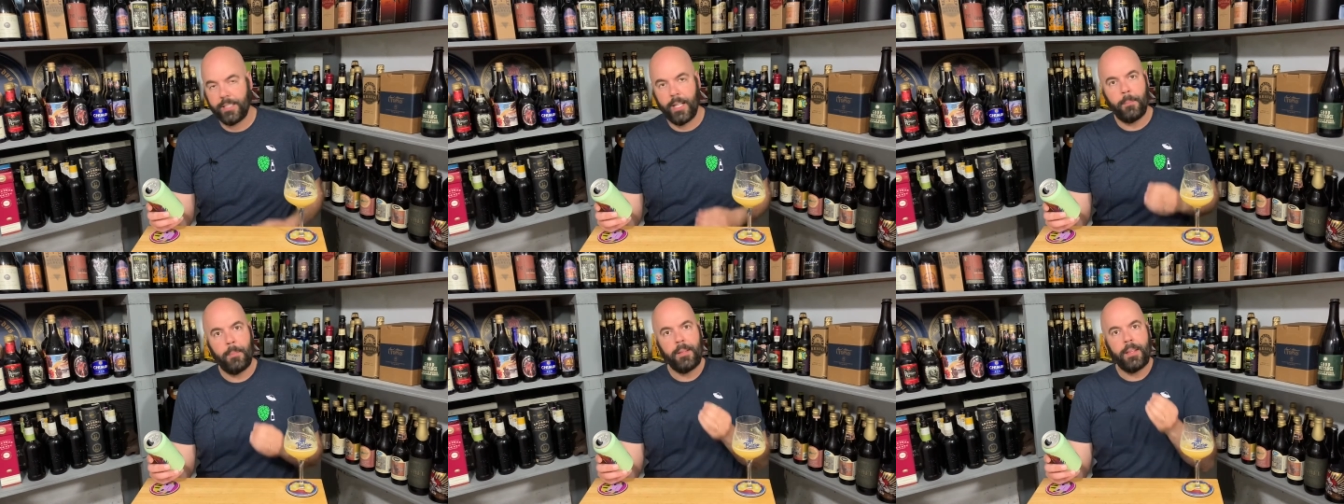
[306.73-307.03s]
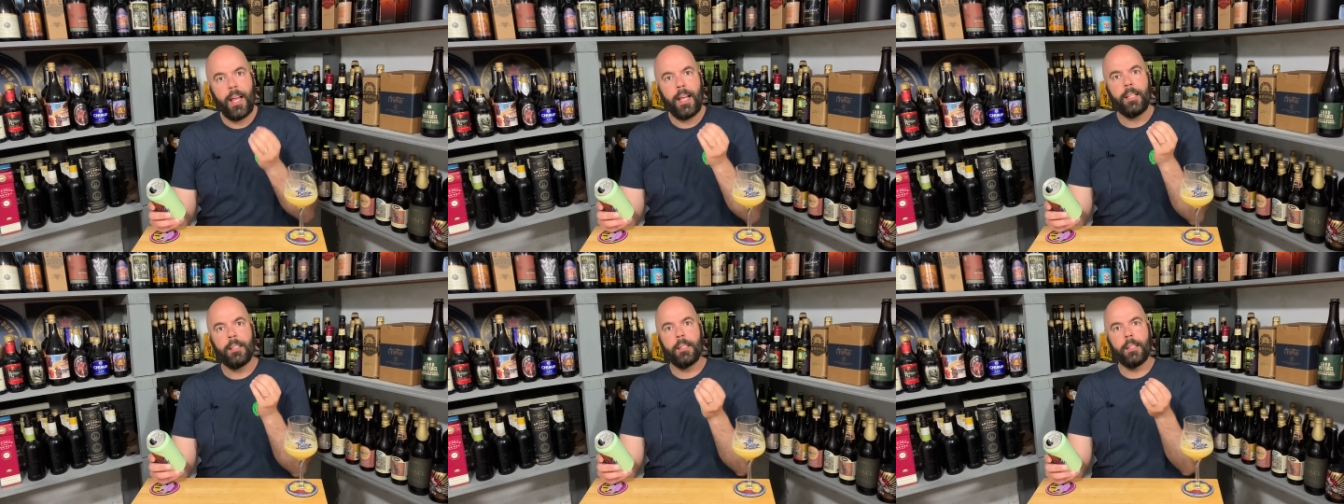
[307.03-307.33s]
I mean
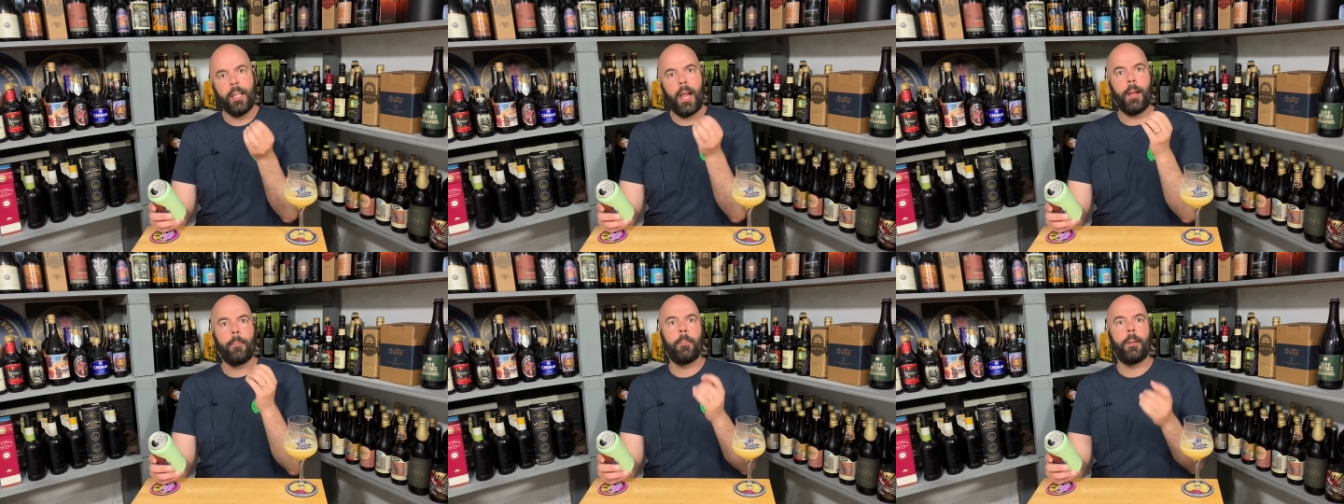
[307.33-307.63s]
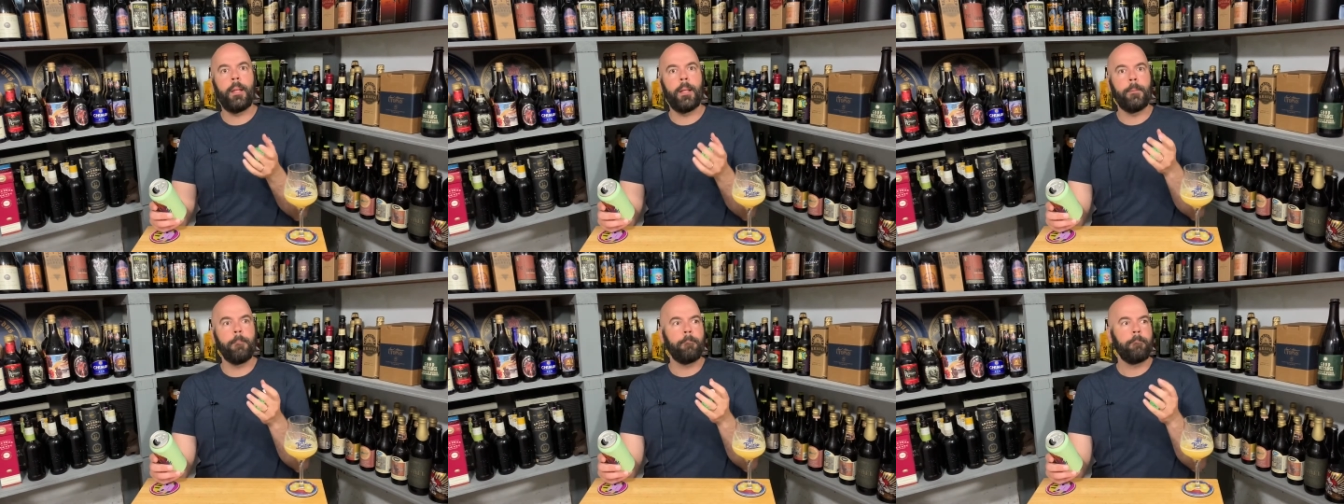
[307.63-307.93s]
that
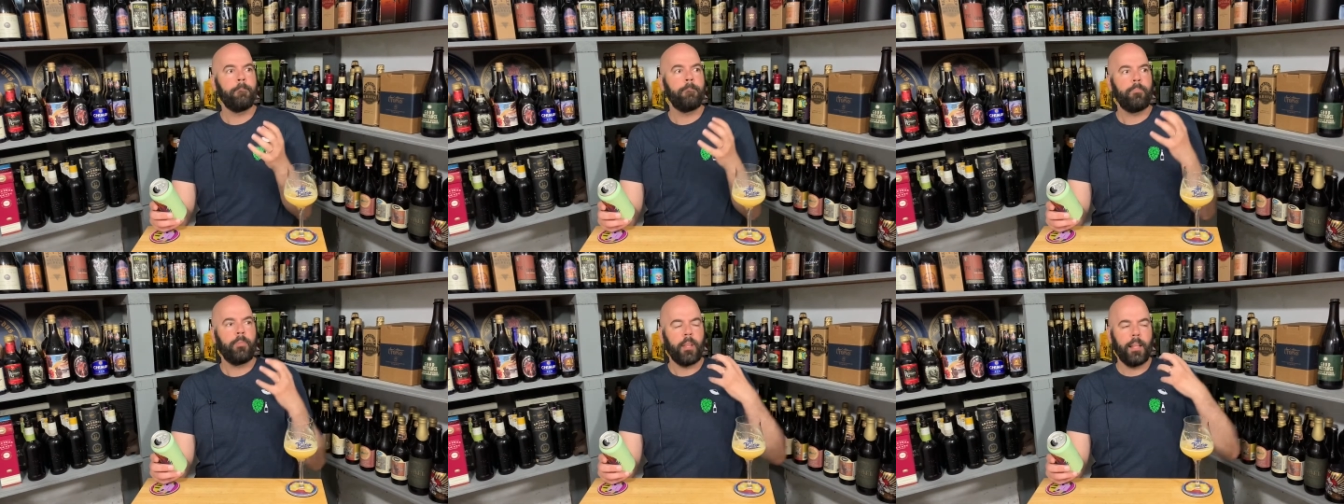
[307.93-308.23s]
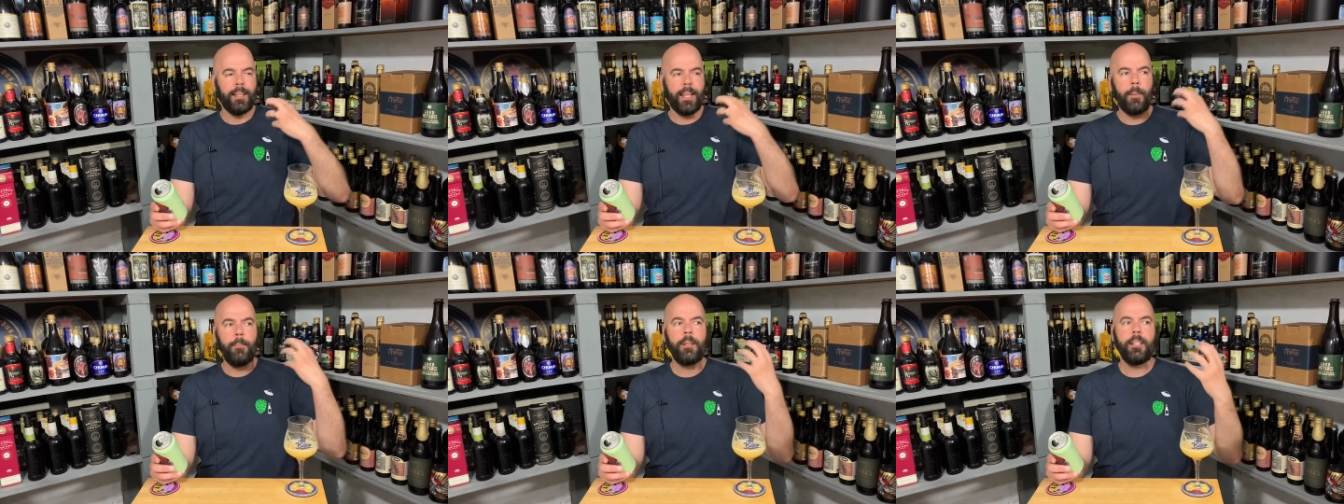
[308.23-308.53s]
lemon
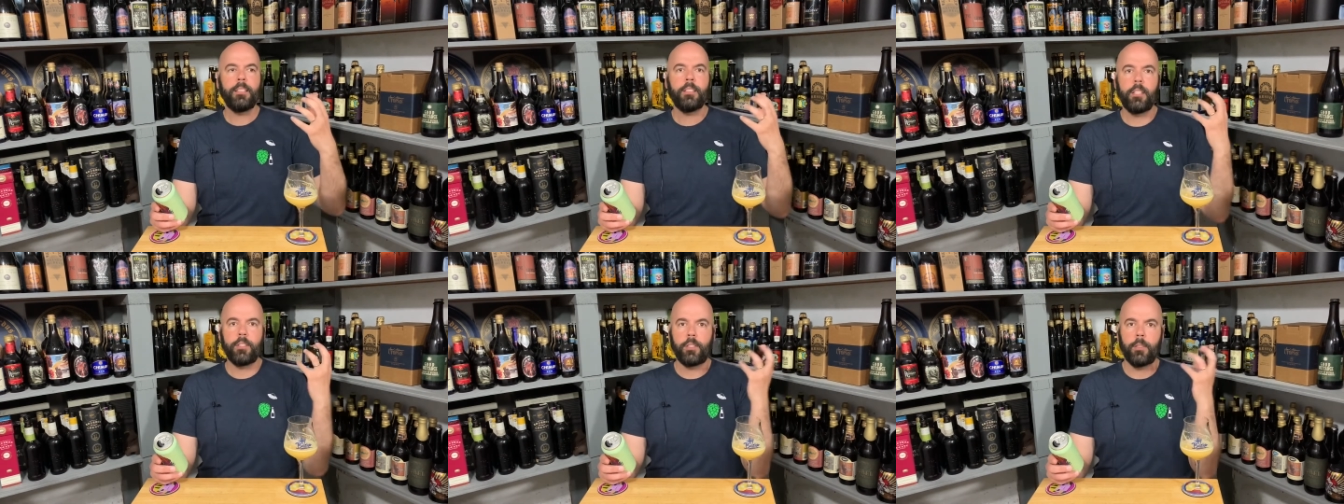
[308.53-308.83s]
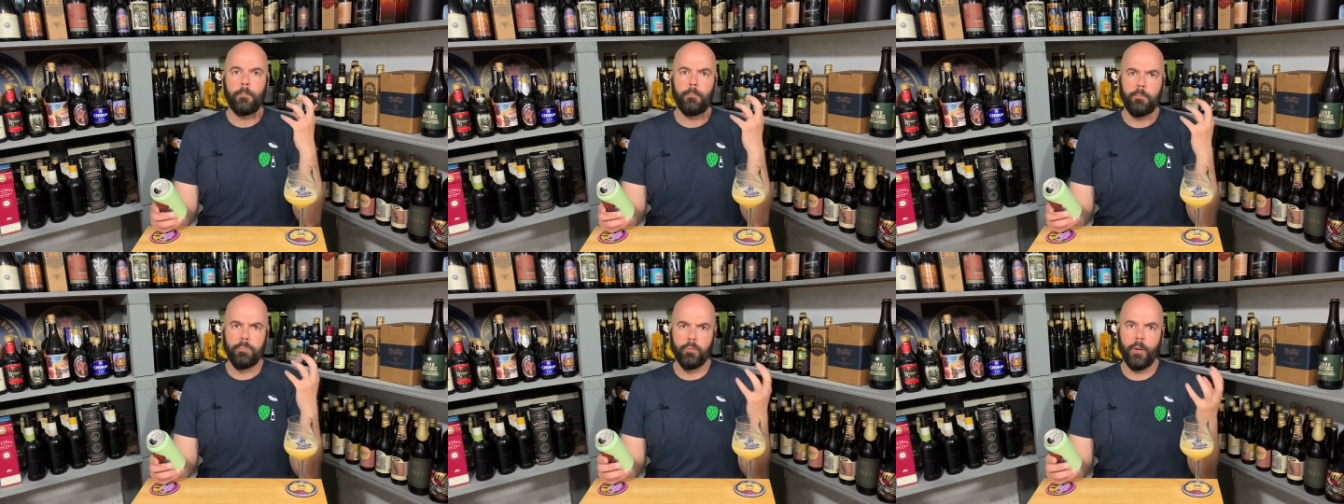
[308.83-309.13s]
lemon is such a
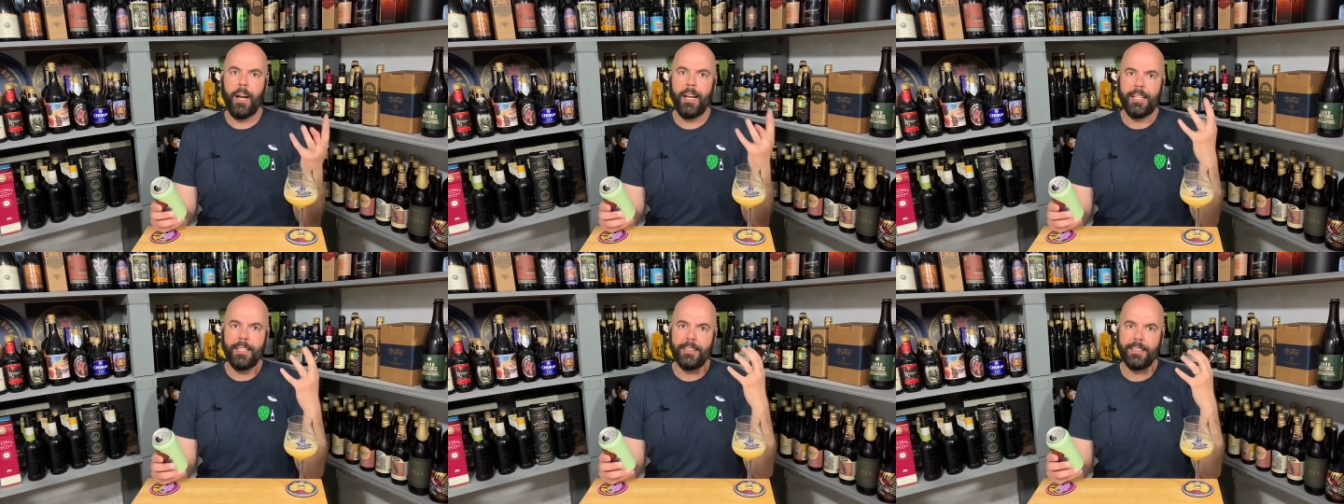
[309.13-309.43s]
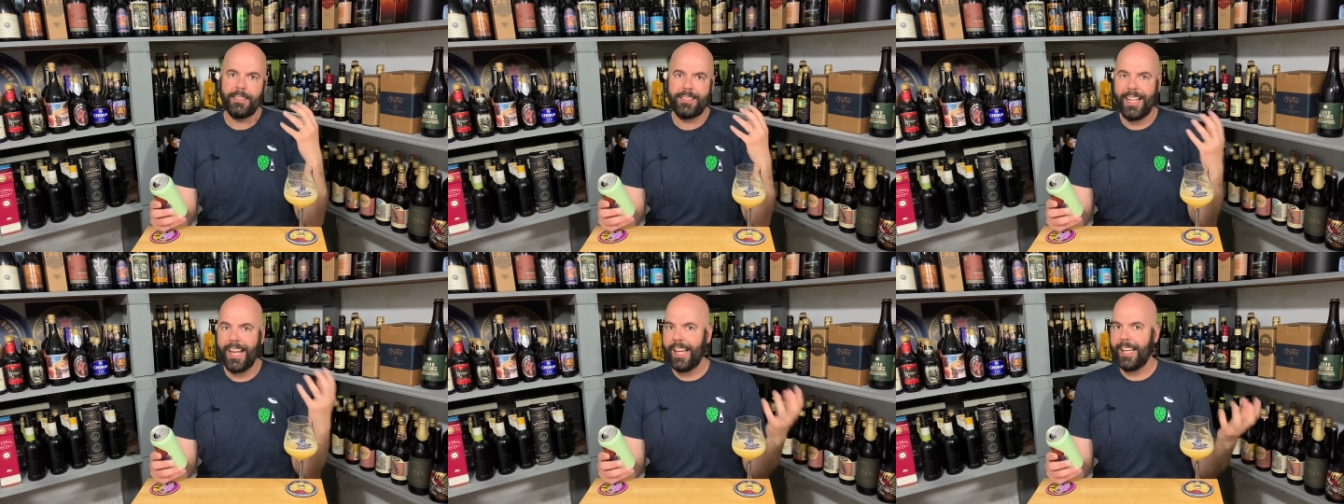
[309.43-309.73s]
bright
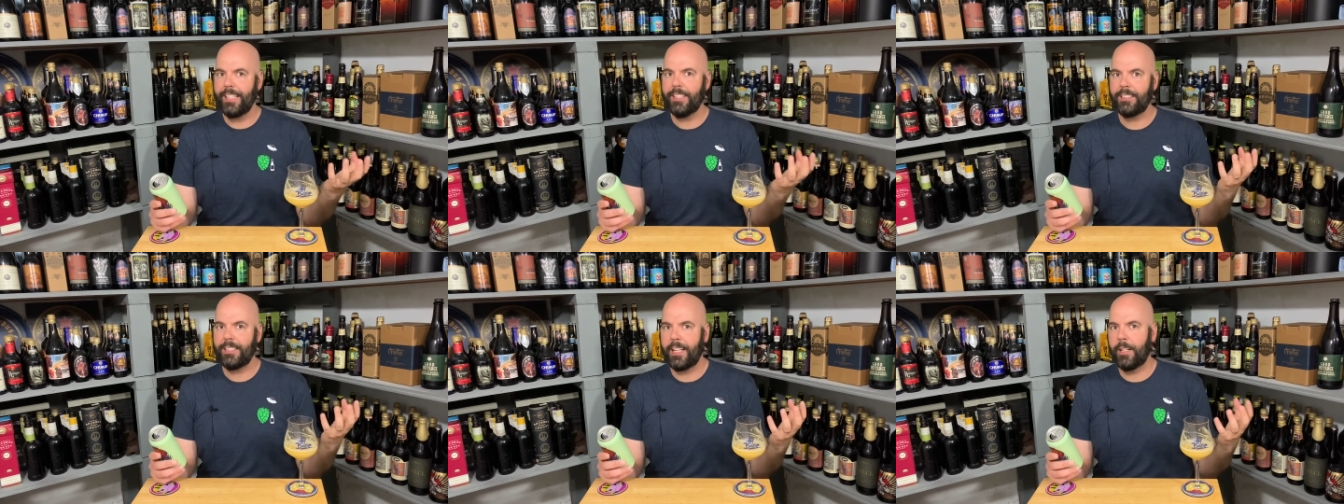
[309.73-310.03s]
taste.